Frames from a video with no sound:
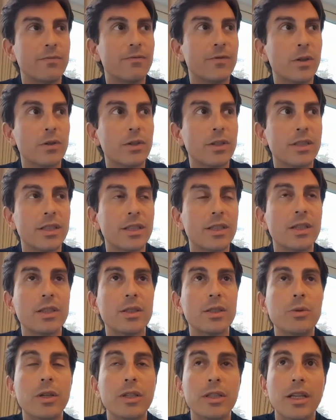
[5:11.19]
focusing on
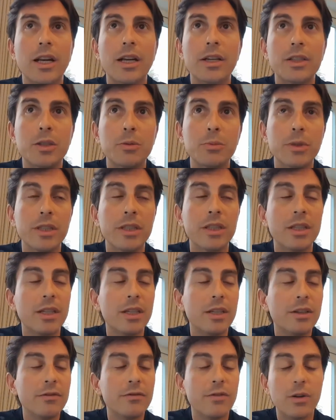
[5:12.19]
the one that I should be
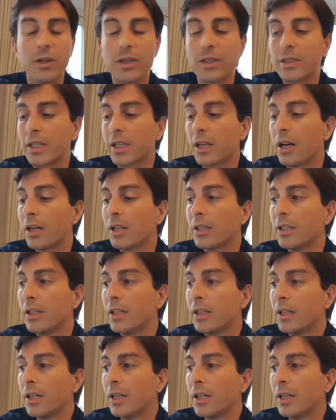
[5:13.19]
focusing on.